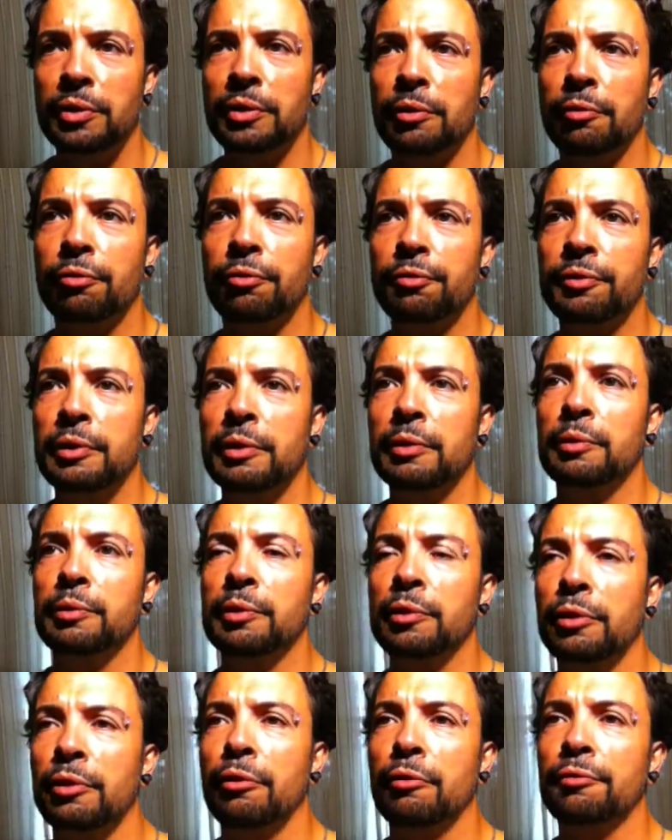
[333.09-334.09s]
in the field
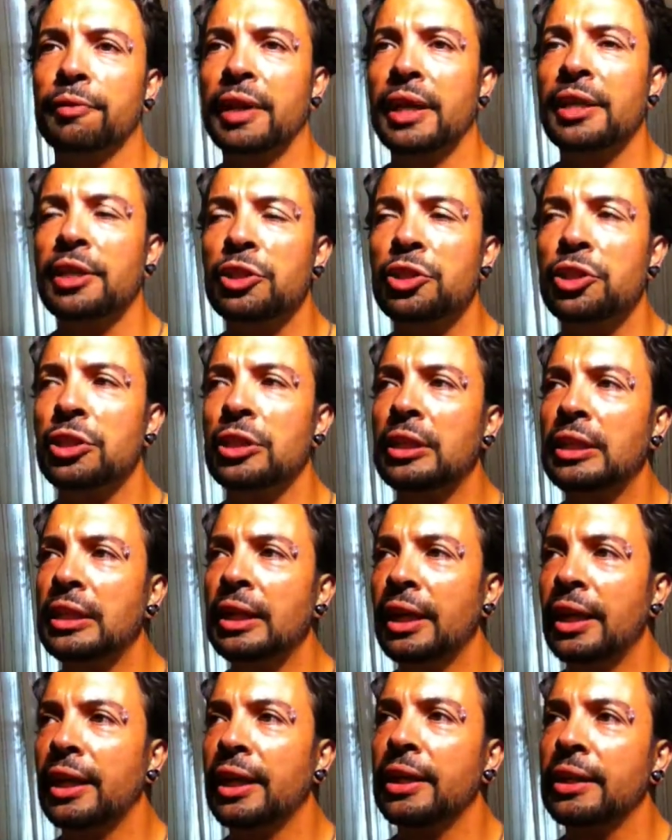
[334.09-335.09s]
of
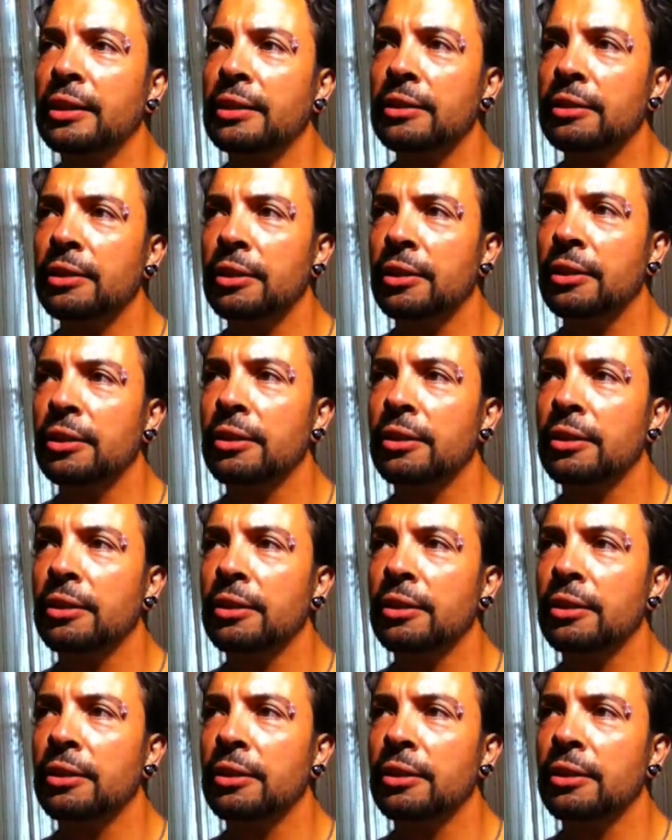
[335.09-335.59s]
energy and